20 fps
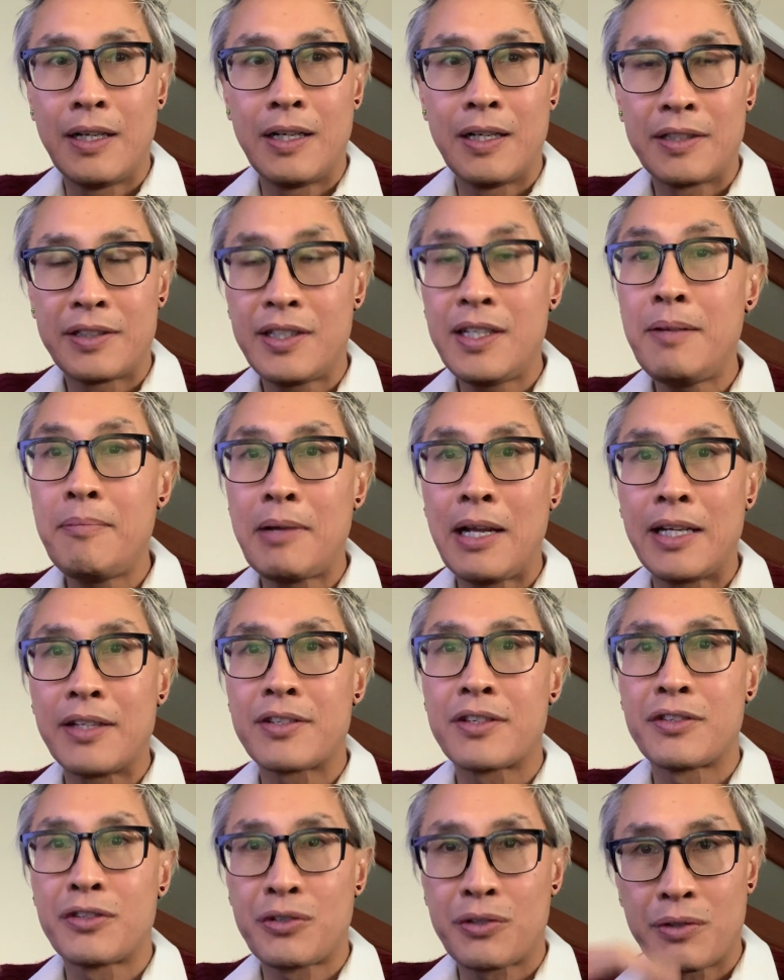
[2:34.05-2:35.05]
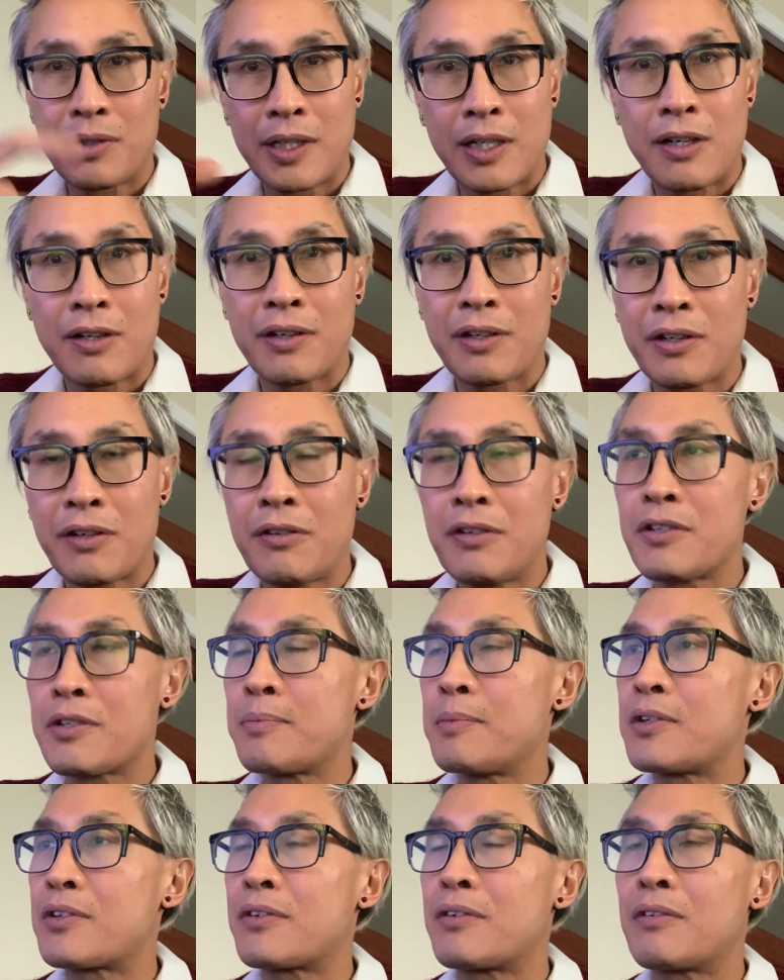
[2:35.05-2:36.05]
teammates during our
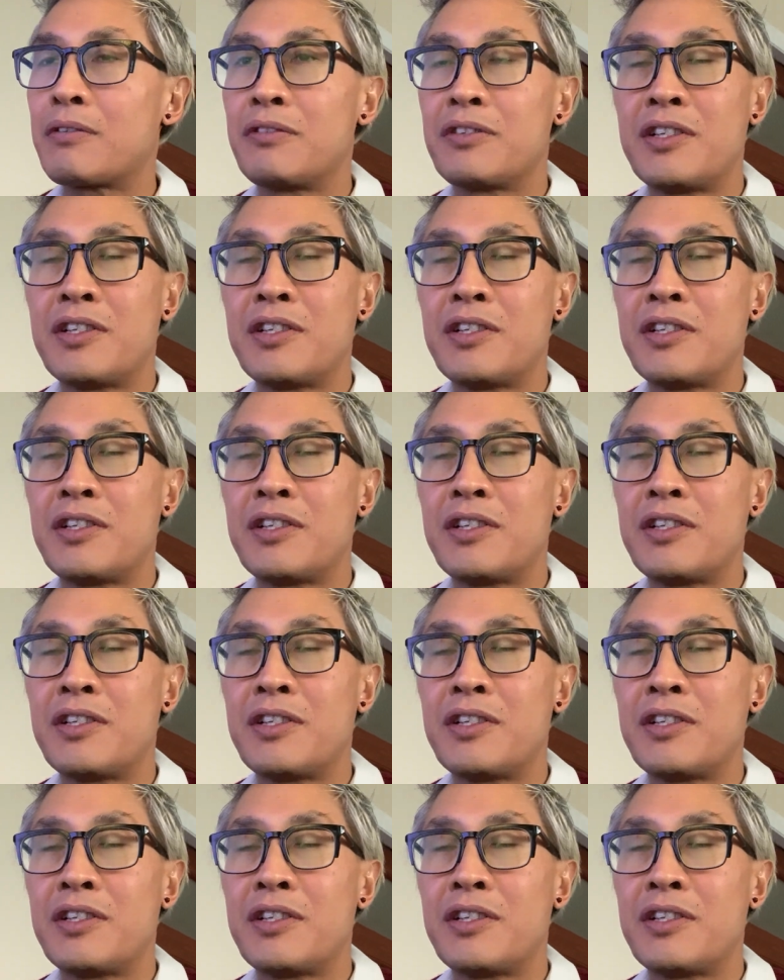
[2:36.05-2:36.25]
encouragement circle.